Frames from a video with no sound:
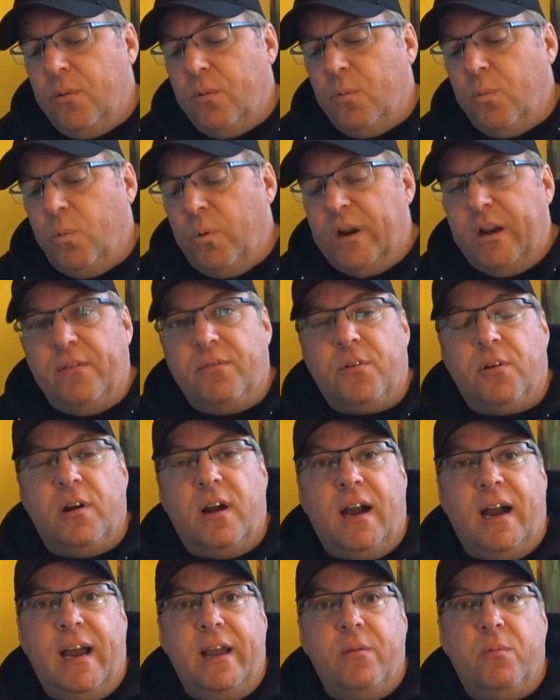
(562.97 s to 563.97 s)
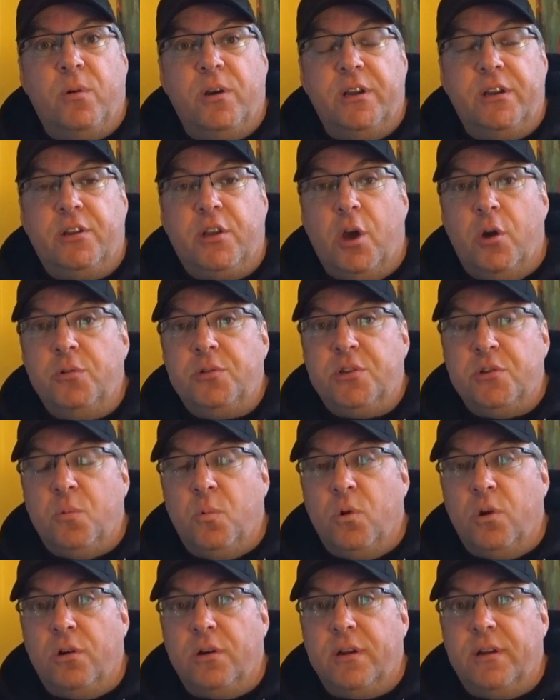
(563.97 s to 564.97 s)
Whenever I would go to
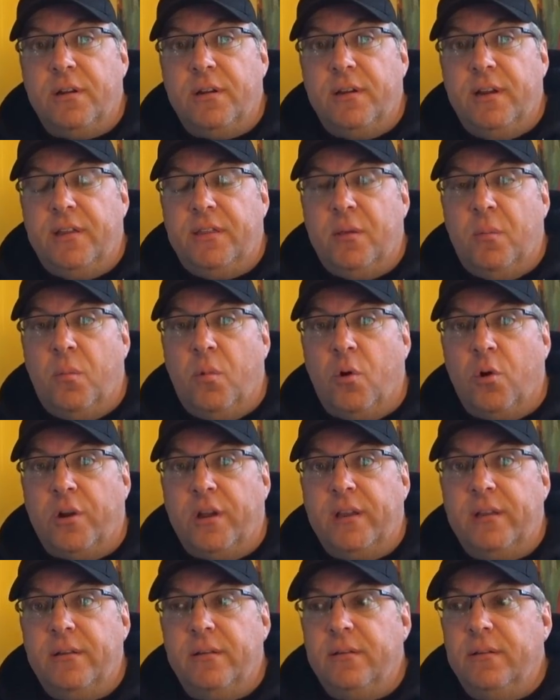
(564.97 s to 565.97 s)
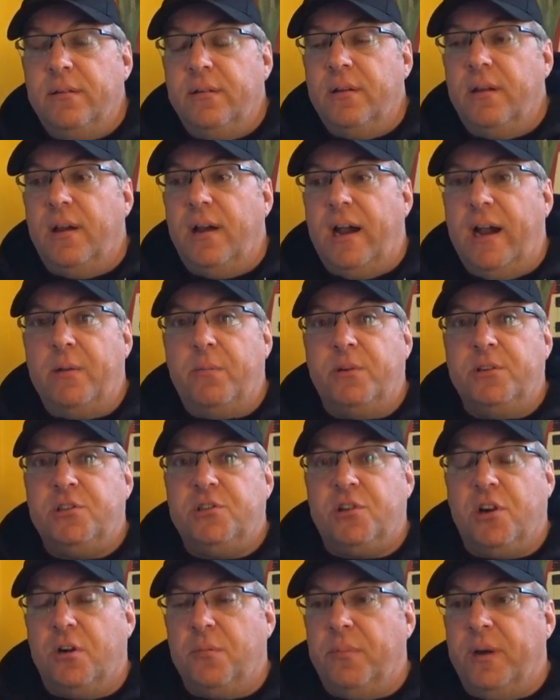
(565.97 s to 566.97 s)
work in the morning, I would
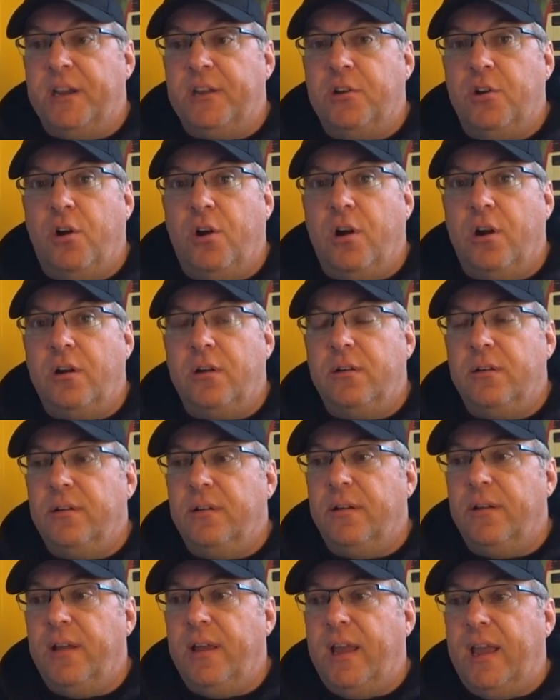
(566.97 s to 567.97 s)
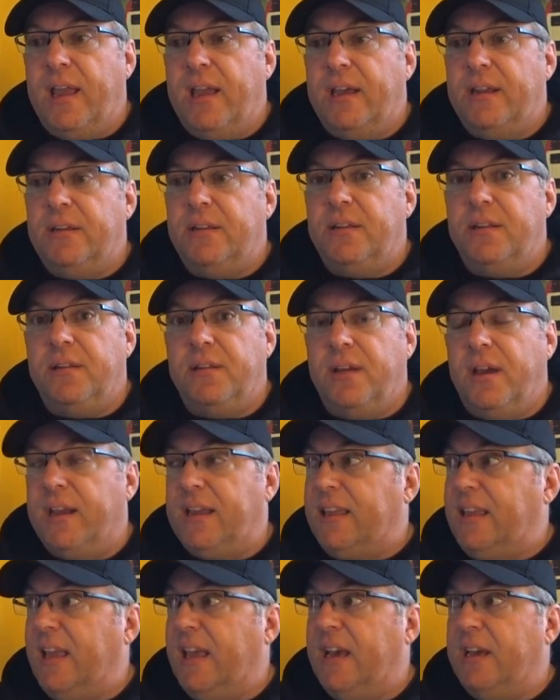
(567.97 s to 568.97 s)
start my car, and
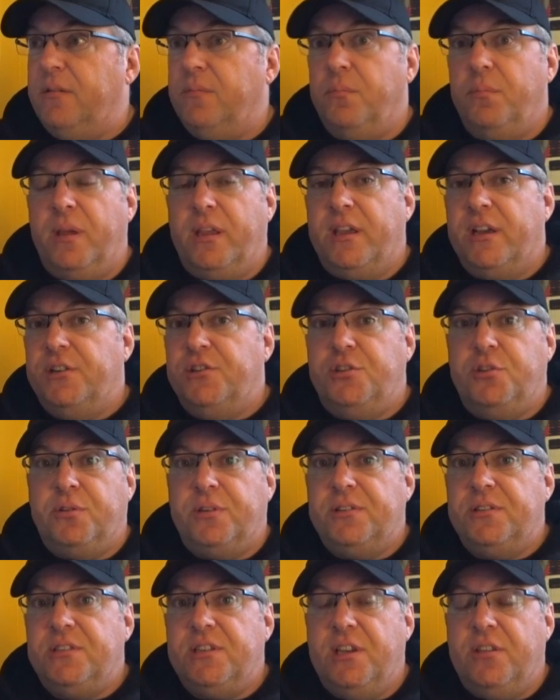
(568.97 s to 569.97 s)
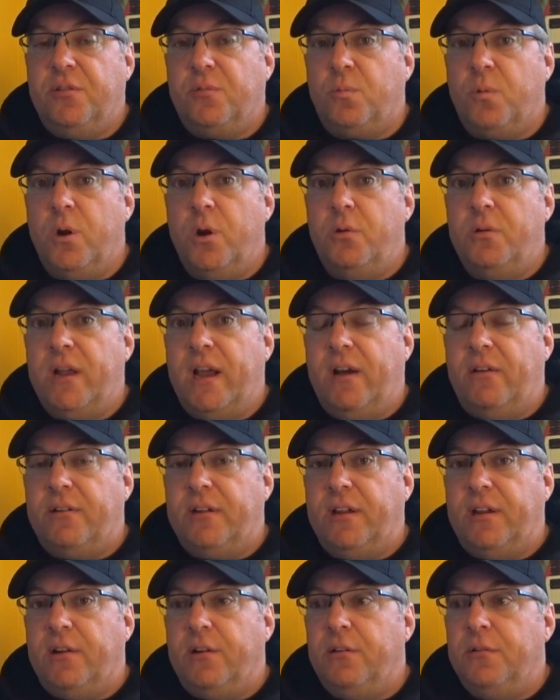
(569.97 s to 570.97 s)
again, because you can see the road out
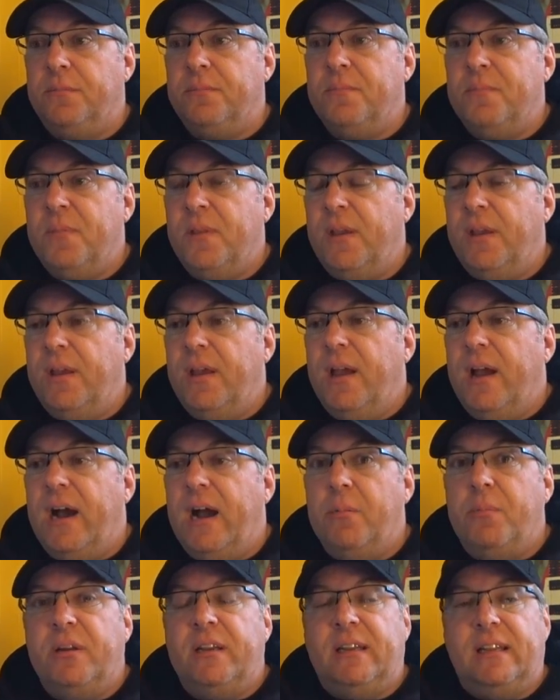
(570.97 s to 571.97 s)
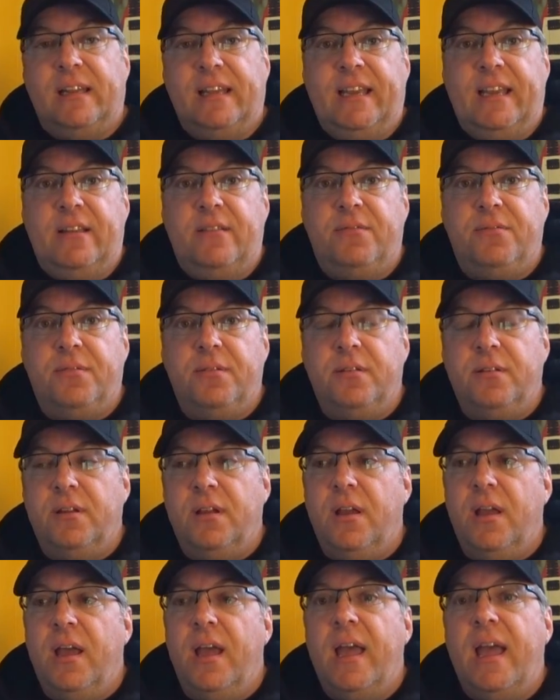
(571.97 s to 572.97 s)
here, I would leave
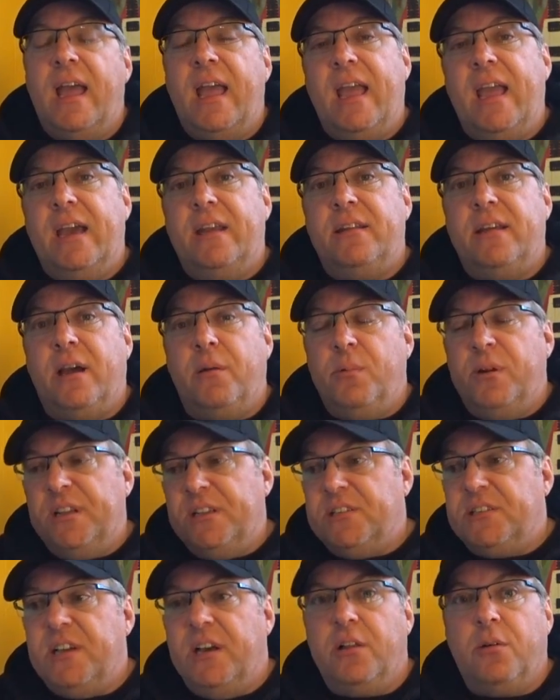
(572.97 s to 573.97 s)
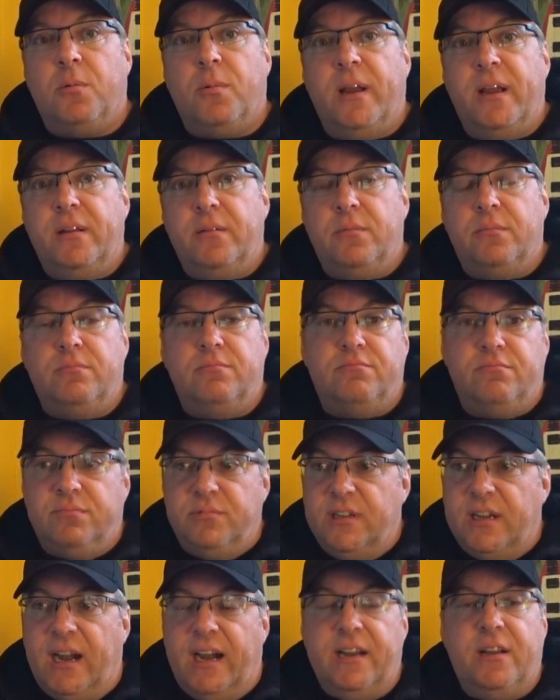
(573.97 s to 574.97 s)
and I would accelerate
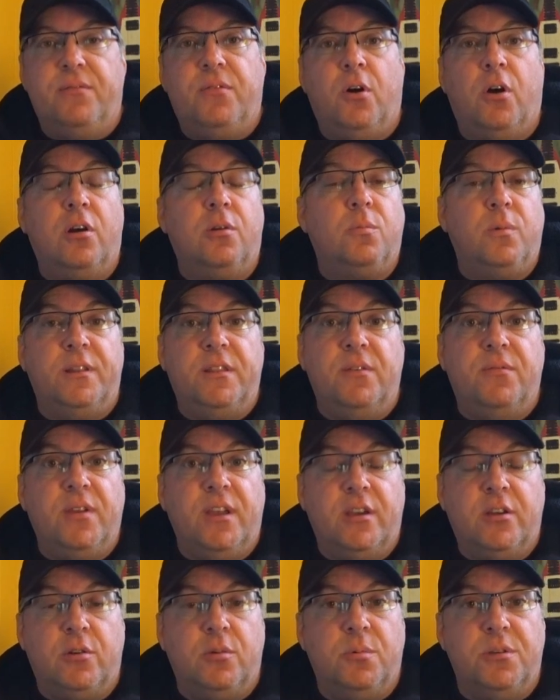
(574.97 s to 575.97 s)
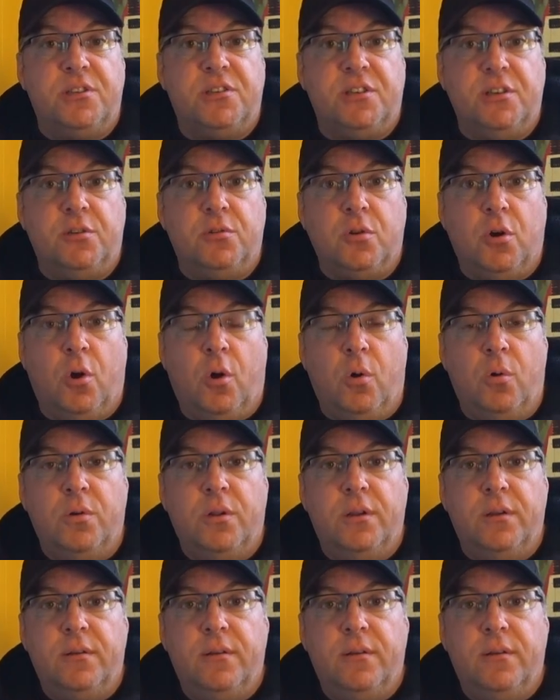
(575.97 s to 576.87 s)
kind of hard when the vehicle was still cold,